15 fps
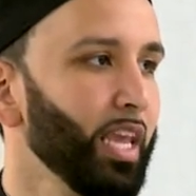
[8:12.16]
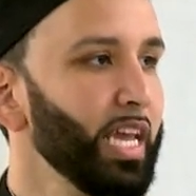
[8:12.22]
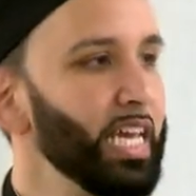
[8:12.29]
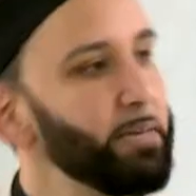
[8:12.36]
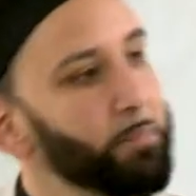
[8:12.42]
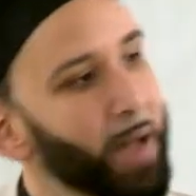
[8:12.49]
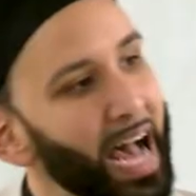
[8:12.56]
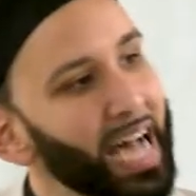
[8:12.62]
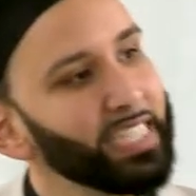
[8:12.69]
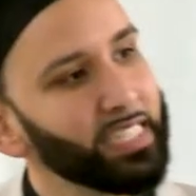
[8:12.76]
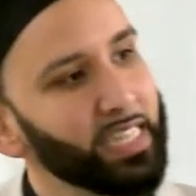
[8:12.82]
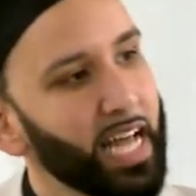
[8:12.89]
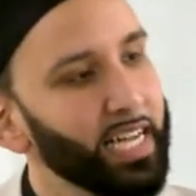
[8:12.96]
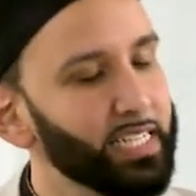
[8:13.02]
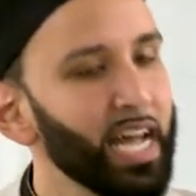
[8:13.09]
He
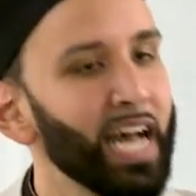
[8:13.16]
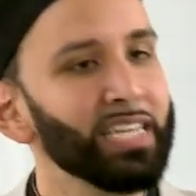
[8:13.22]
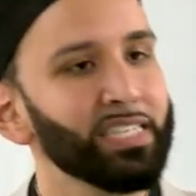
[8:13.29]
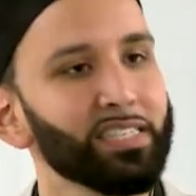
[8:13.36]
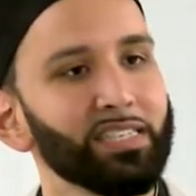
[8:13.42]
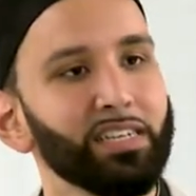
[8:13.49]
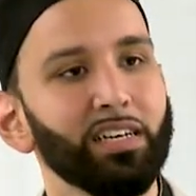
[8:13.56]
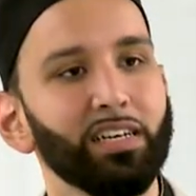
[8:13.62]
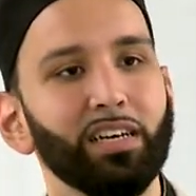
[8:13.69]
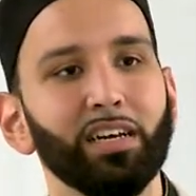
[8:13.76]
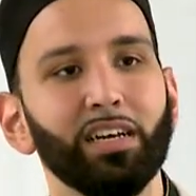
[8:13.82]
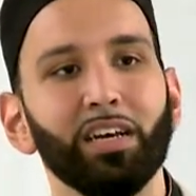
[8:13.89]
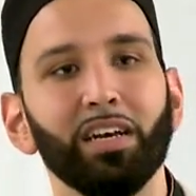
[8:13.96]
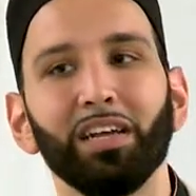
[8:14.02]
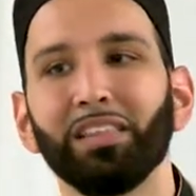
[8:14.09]
passed that test.
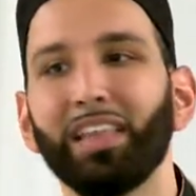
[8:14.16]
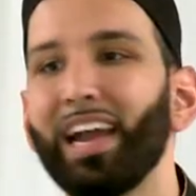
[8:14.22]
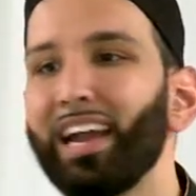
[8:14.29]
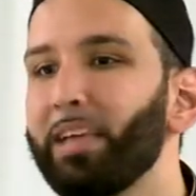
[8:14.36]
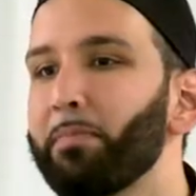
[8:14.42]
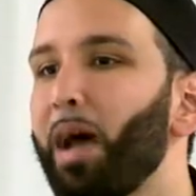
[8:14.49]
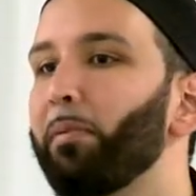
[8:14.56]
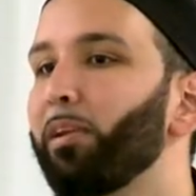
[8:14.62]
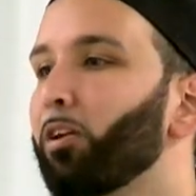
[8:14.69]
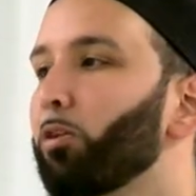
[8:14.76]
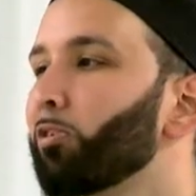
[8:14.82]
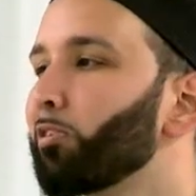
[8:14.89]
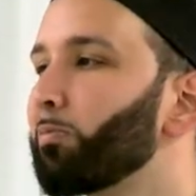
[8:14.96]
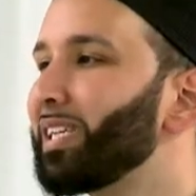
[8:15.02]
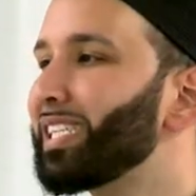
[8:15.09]
Then Imam al
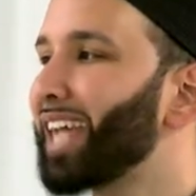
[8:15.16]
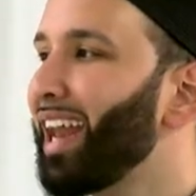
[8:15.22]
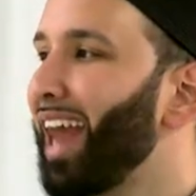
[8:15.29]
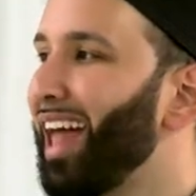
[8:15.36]
Qurtubi said,